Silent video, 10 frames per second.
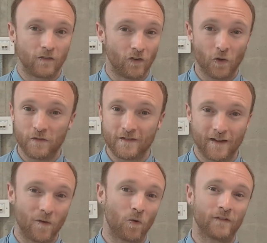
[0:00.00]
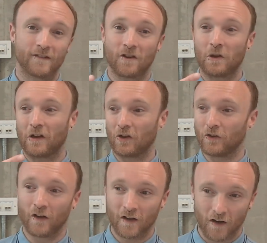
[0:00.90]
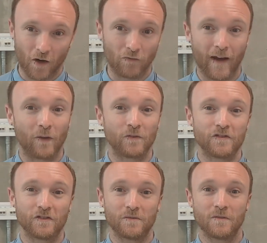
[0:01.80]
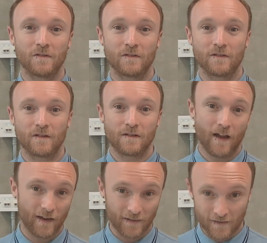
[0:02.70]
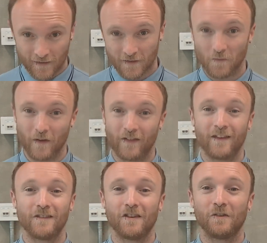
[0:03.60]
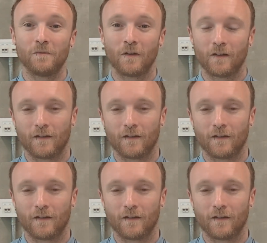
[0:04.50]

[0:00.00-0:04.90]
noticing what is going on around you and within you,